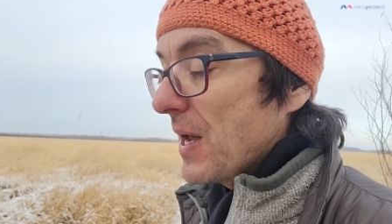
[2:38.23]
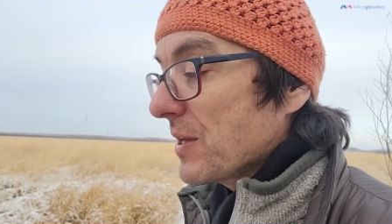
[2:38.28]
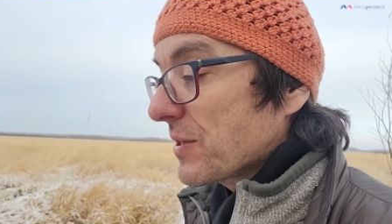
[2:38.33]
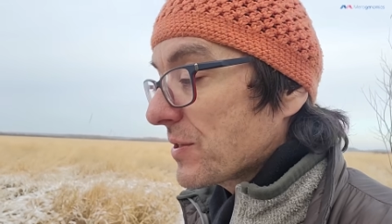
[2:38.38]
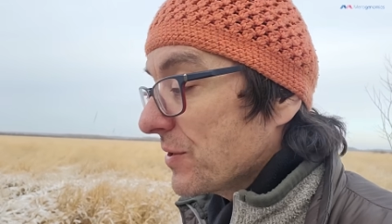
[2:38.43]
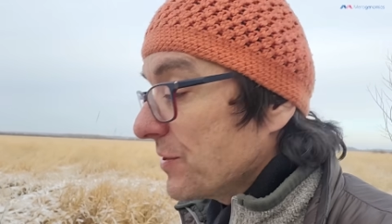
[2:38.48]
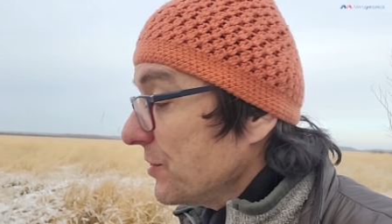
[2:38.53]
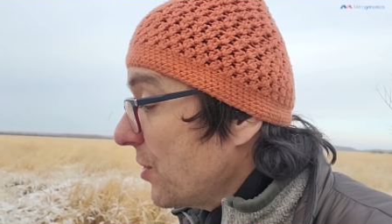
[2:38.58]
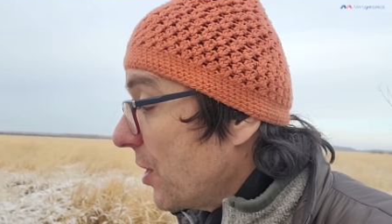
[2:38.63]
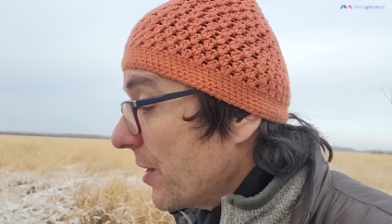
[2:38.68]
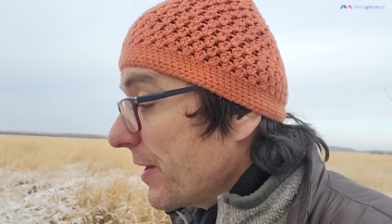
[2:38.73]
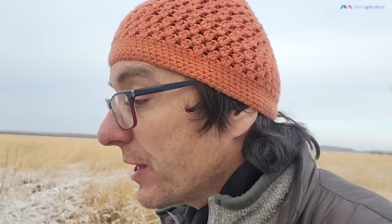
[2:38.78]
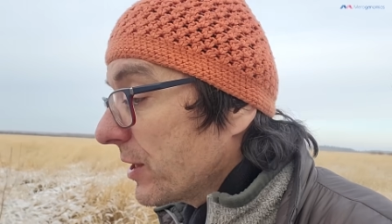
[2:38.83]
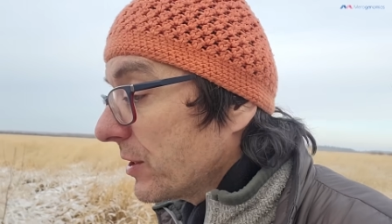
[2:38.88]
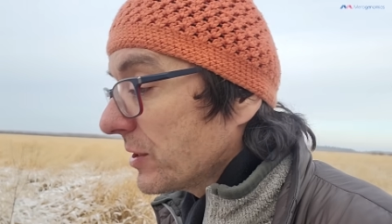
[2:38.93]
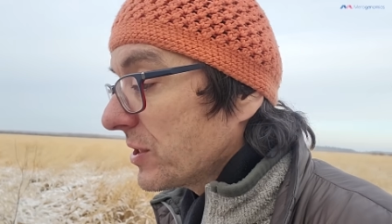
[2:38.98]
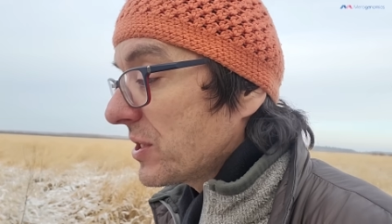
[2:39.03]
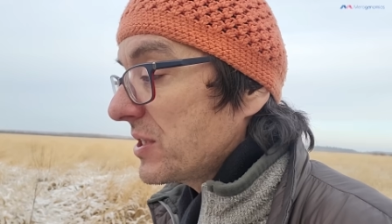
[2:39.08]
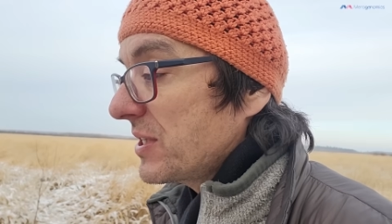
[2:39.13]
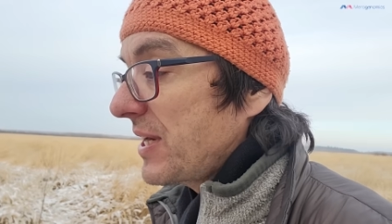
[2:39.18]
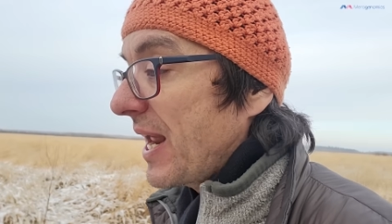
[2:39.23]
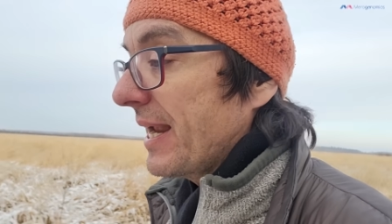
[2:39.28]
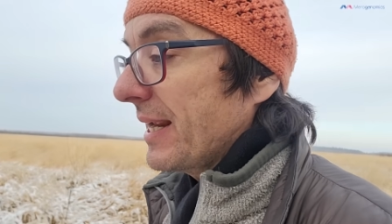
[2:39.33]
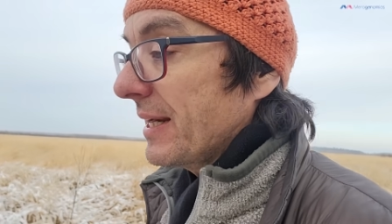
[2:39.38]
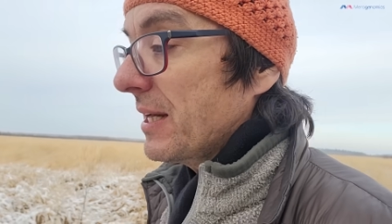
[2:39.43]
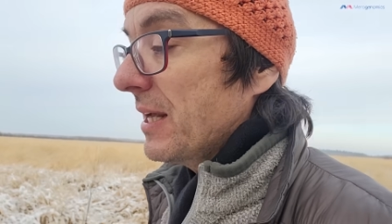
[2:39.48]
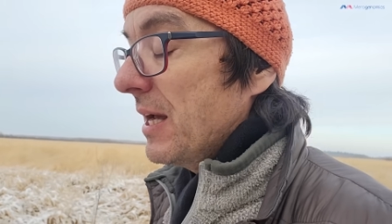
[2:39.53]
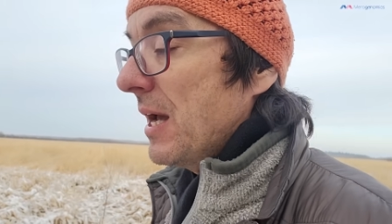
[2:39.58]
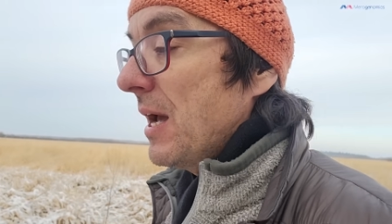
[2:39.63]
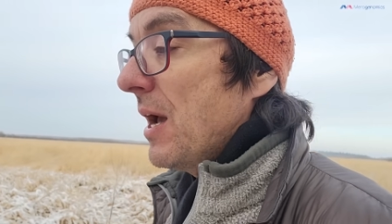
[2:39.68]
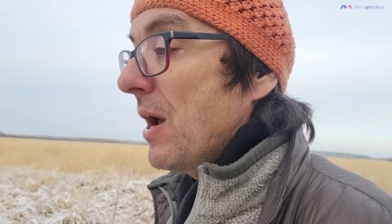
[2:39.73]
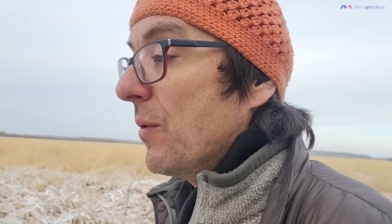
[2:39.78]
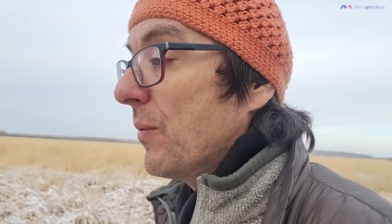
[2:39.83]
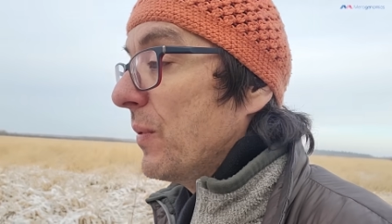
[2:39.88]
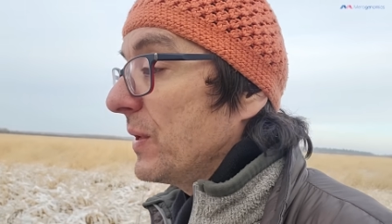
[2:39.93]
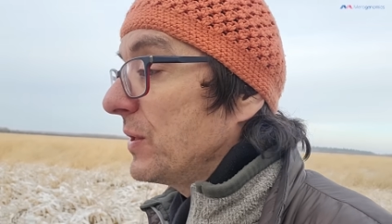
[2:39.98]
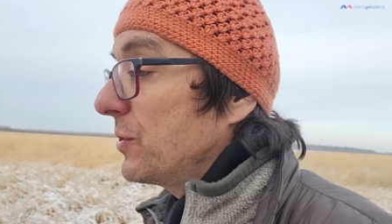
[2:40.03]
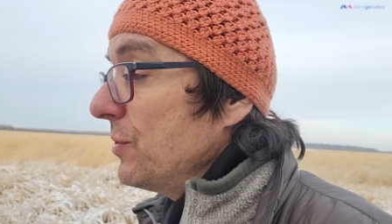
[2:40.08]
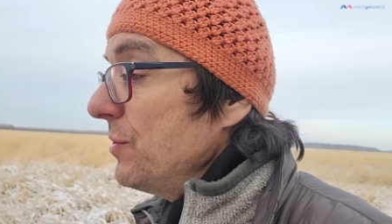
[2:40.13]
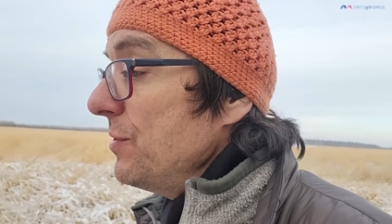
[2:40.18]
So not a good state.
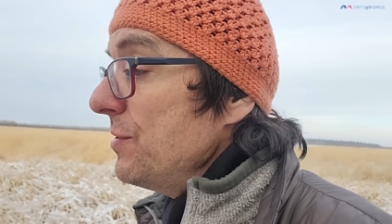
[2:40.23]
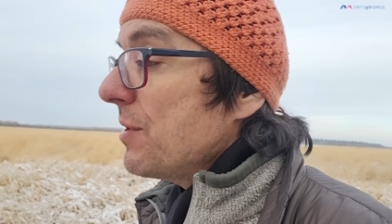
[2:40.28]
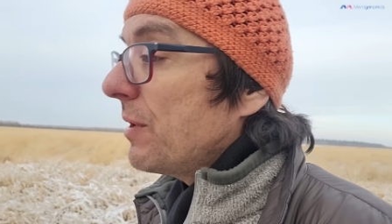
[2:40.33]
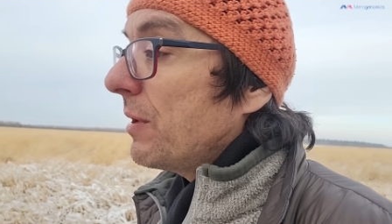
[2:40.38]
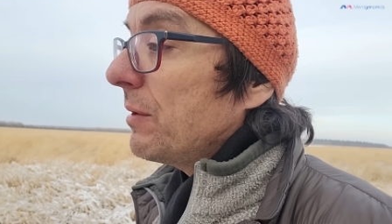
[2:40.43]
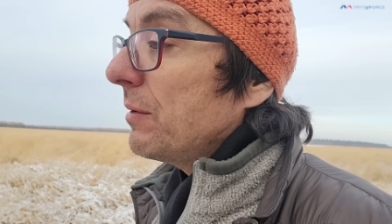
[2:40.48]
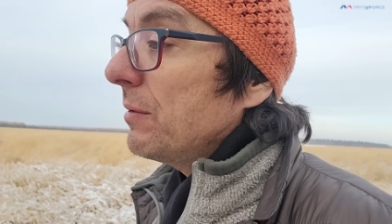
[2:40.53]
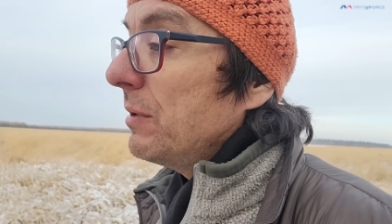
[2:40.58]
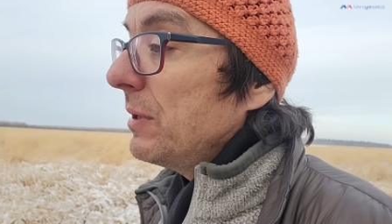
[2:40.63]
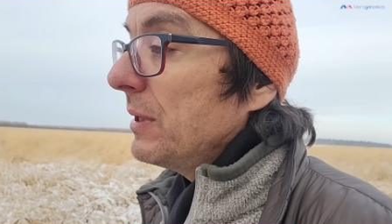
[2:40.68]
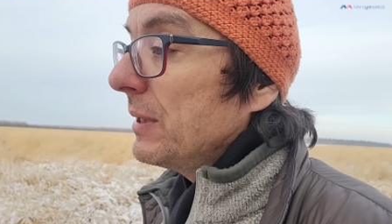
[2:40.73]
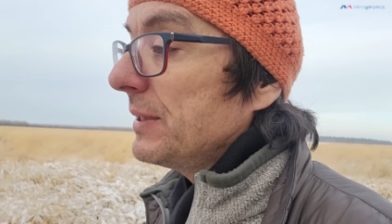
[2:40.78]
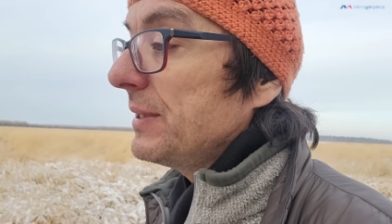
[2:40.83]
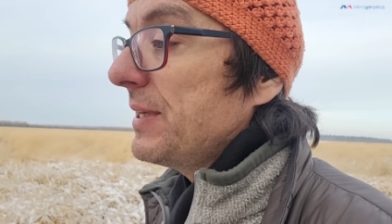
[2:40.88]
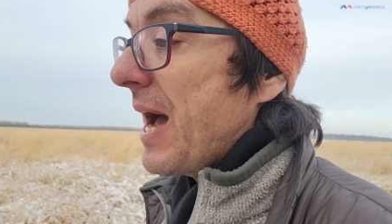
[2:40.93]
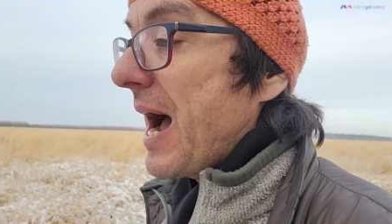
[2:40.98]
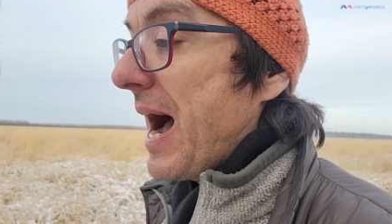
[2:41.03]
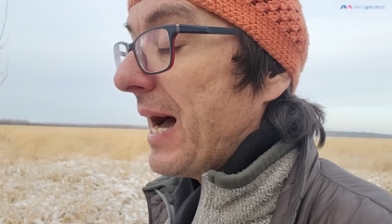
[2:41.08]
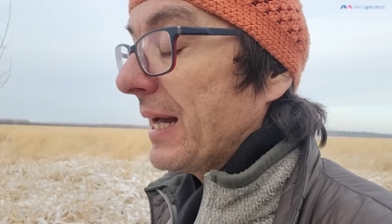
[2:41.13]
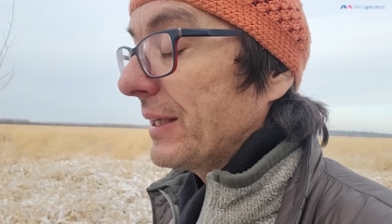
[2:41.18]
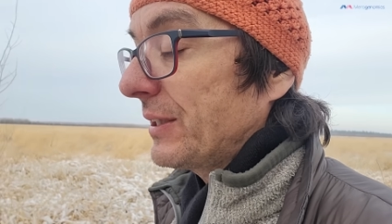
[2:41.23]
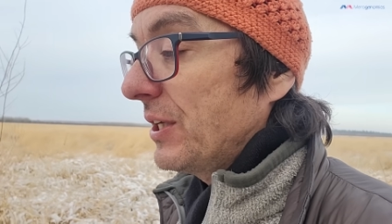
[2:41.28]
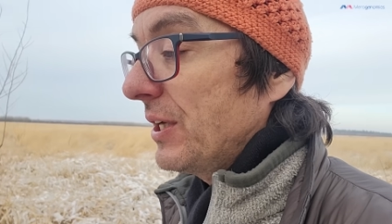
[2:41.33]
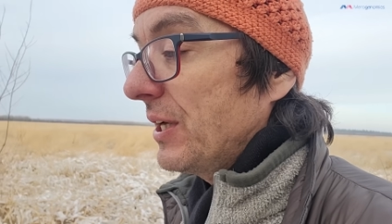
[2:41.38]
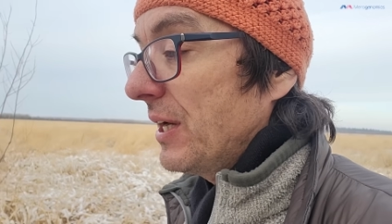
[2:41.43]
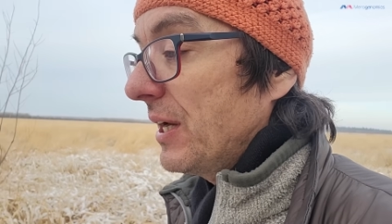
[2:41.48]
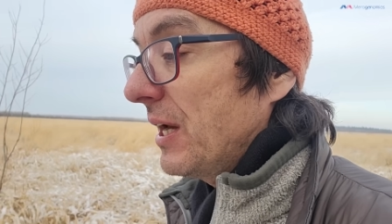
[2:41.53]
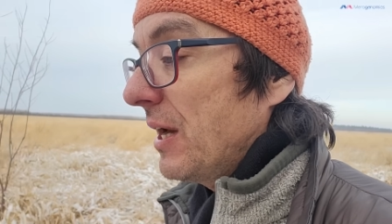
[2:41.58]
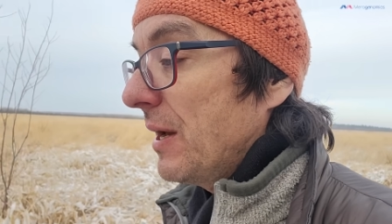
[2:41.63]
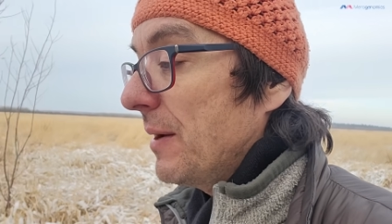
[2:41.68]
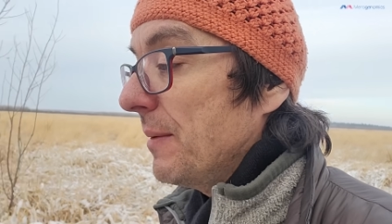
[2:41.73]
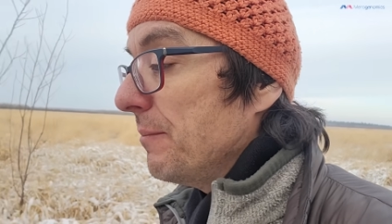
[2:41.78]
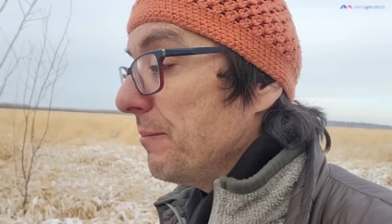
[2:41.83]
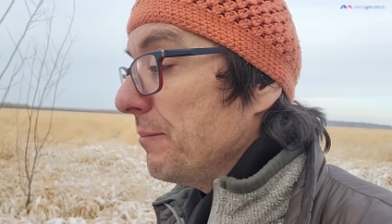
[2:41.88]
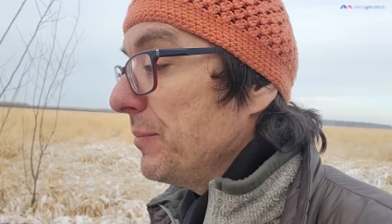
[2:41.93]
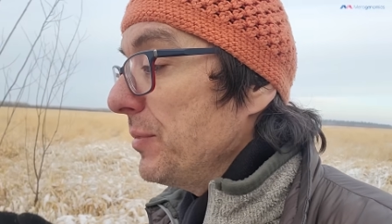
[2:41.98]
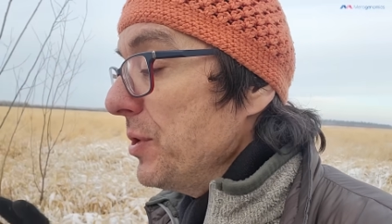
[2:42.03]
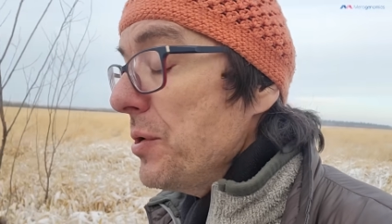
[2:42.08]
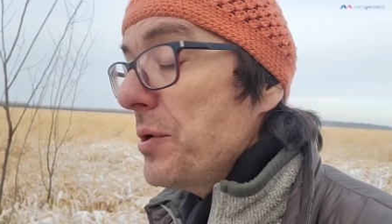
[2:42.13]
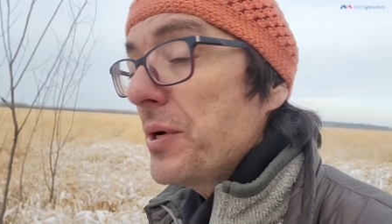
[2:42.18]
We do know that
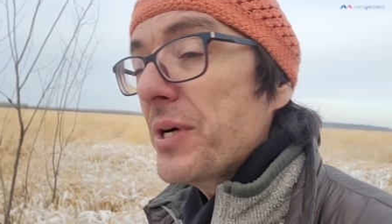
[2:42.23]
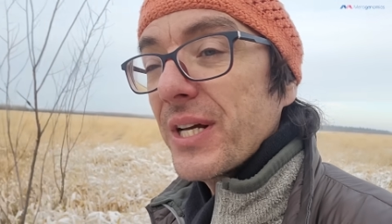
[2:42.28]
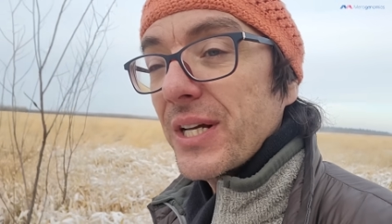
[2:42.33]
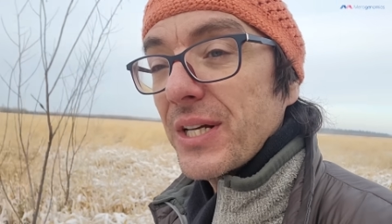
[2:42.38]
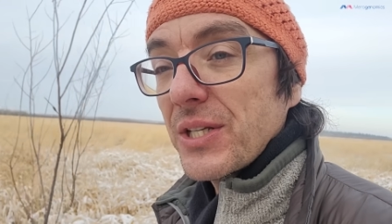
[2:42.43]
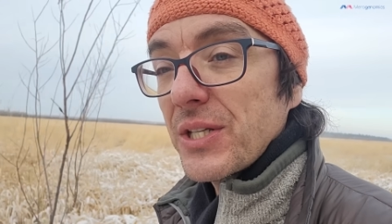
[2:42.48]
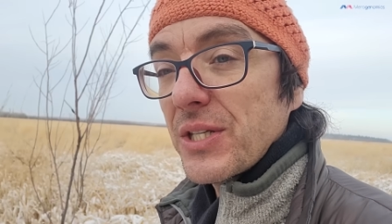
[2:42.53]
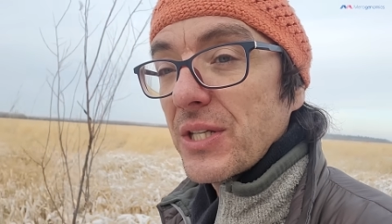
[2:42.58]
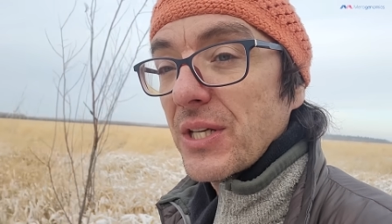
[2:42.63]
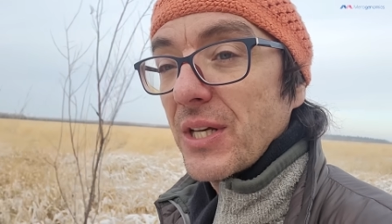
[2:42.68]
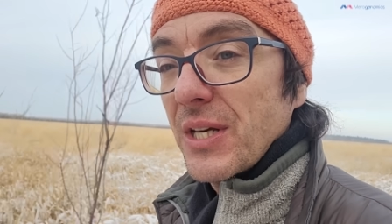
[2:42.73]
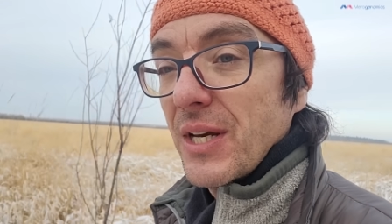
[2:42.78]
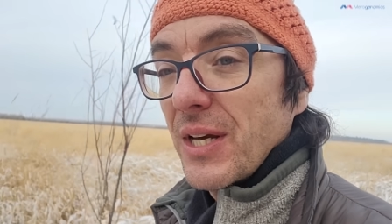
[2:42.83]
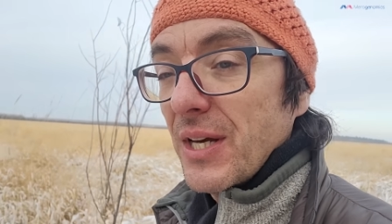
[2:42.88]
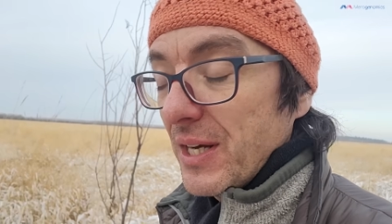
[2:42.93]
mucus